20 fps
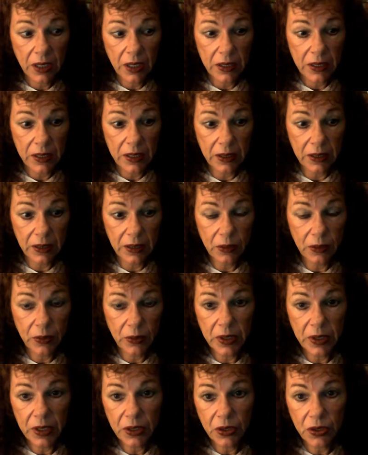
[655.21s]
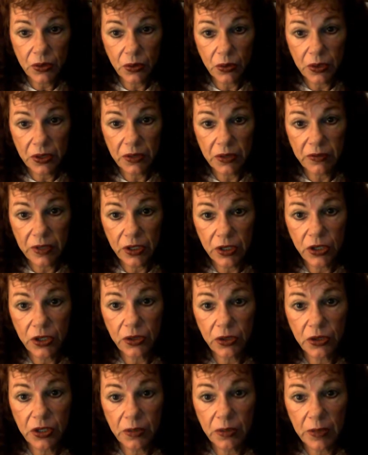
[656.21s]
dealing with these sorts of
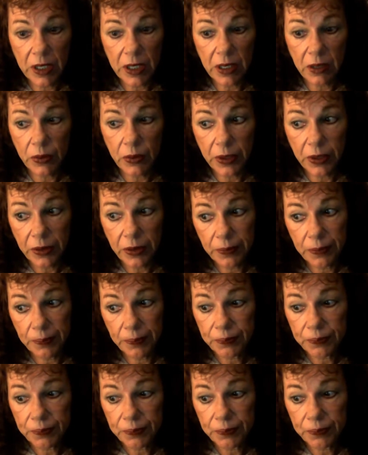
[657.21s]
issues to begin with.